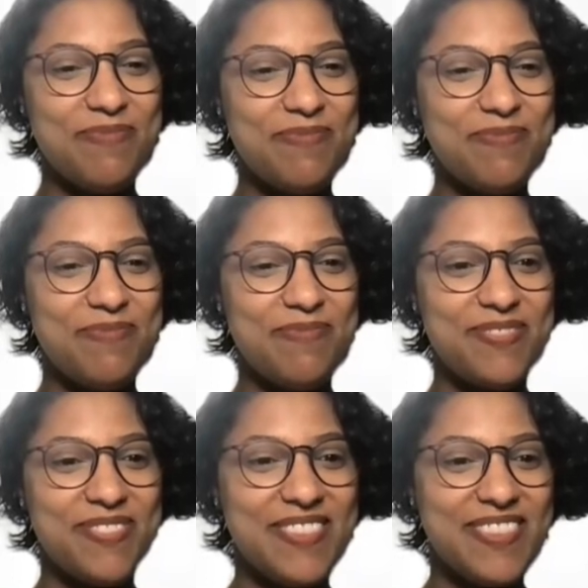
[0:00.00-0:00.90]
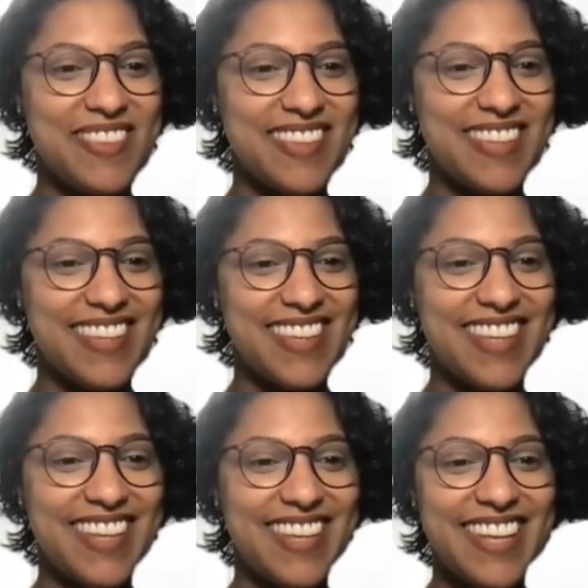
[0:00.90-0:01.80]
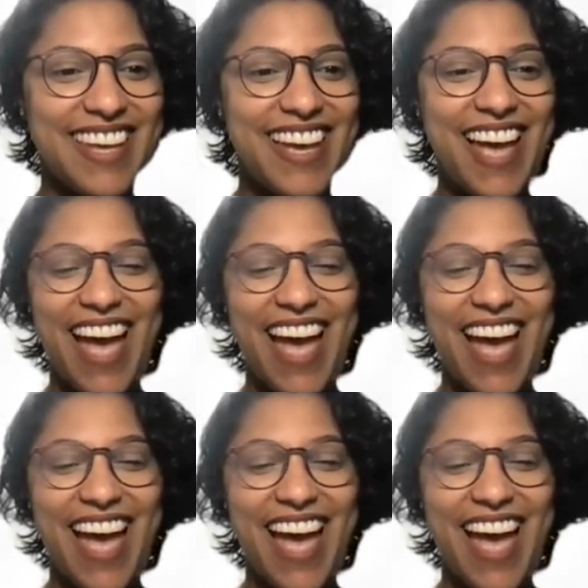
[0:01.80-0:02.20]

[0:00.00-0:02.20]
(not speaking)